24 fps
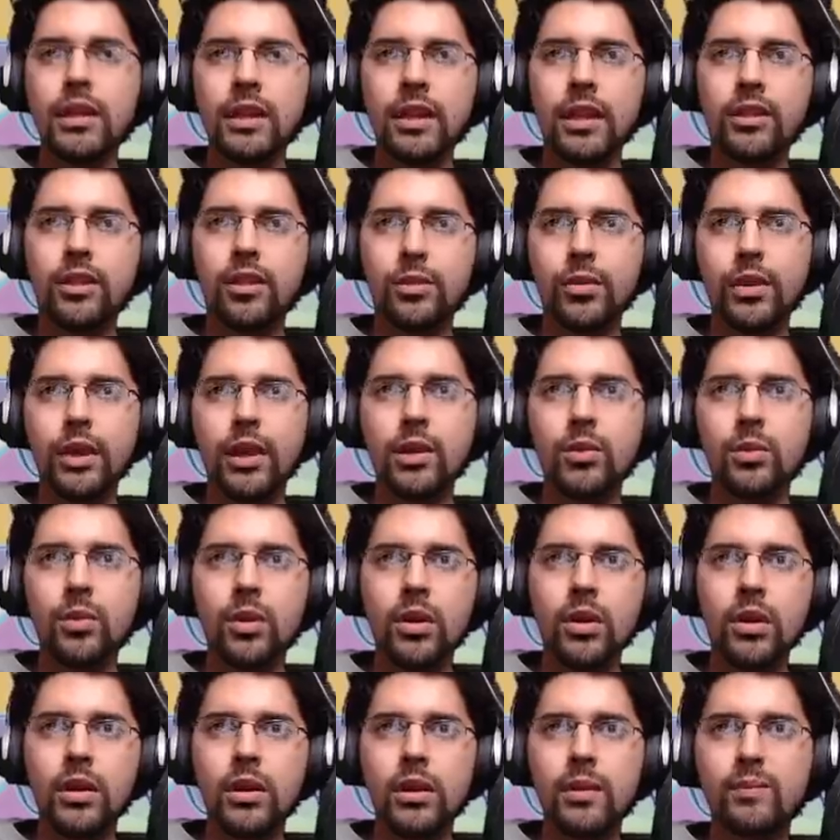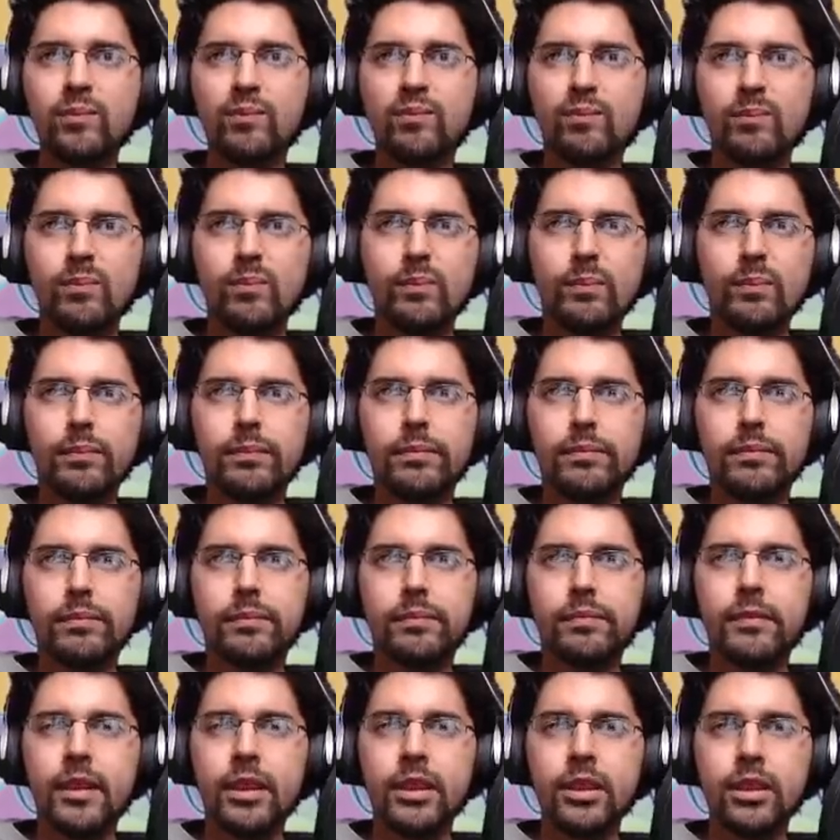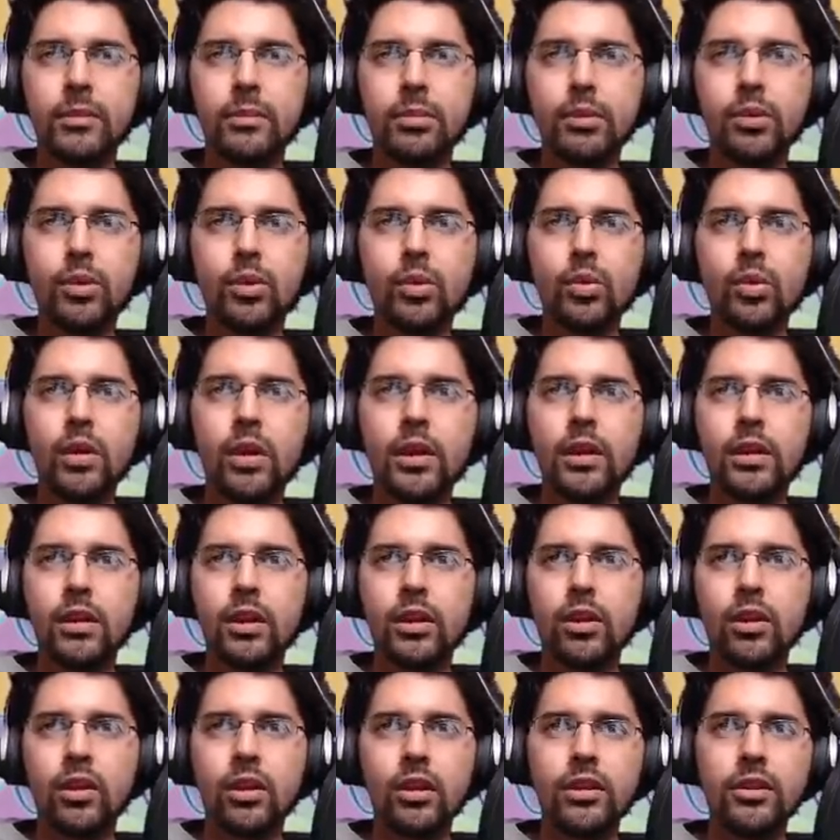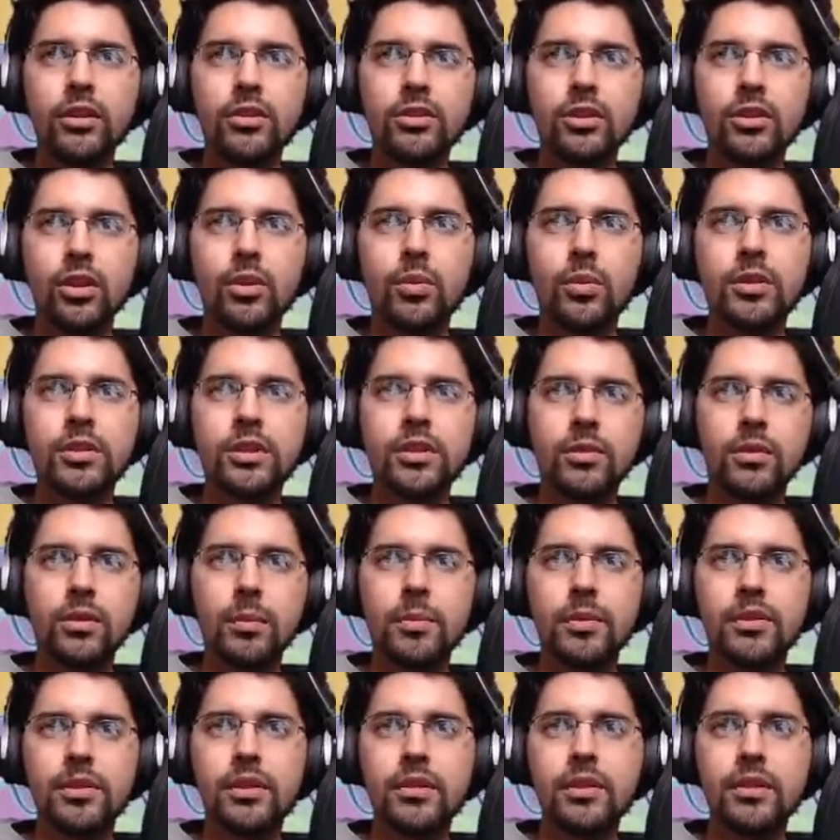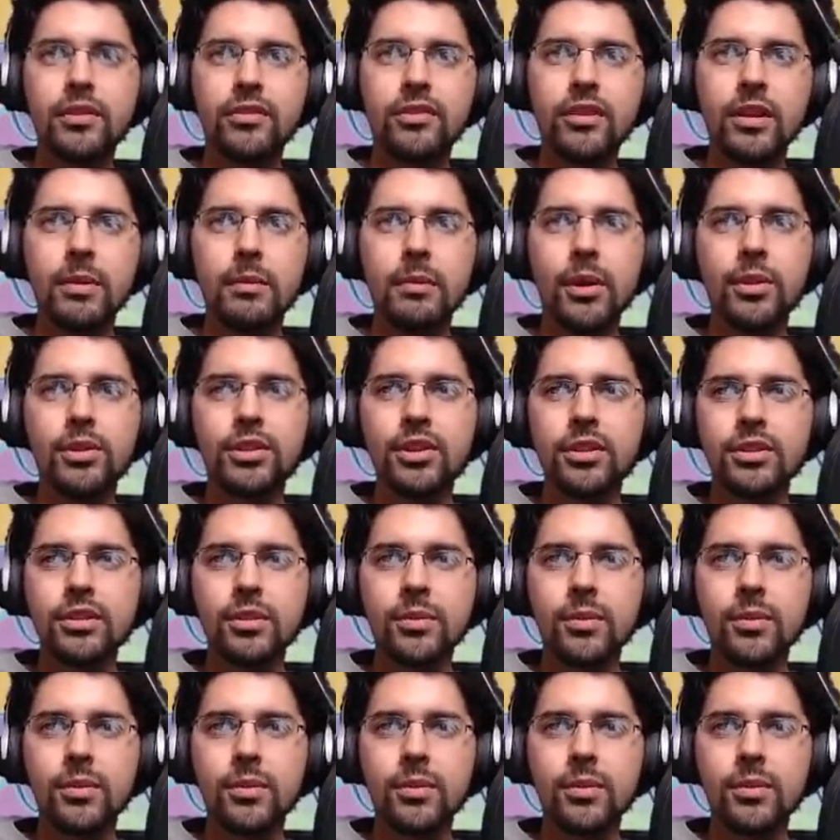like, the red one, and the blue one, like all of these other ones that represent different emotions